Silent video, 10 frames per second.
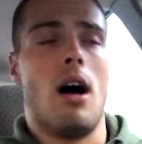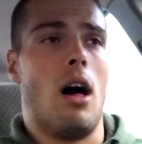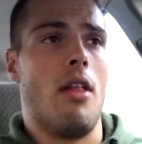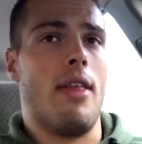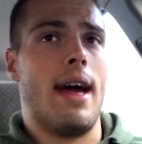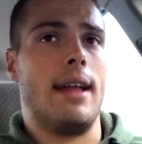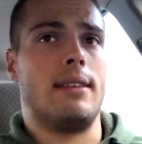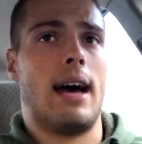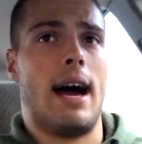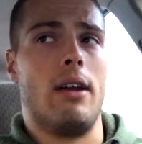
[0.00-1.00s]
all that,
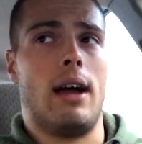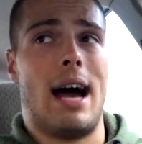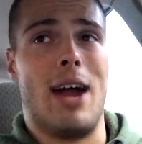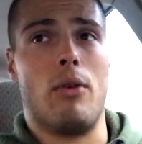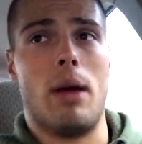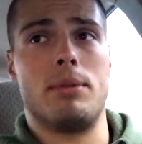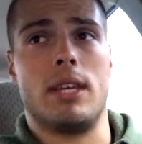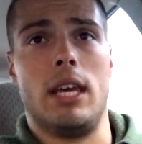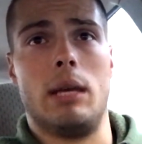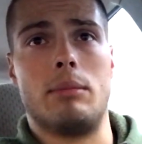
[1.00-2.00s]
high rep
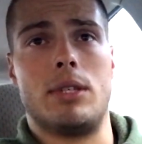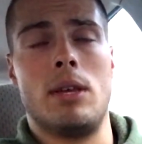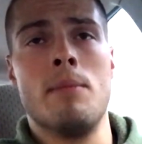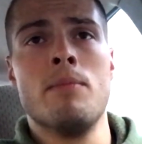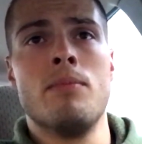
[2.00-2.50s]
schemes.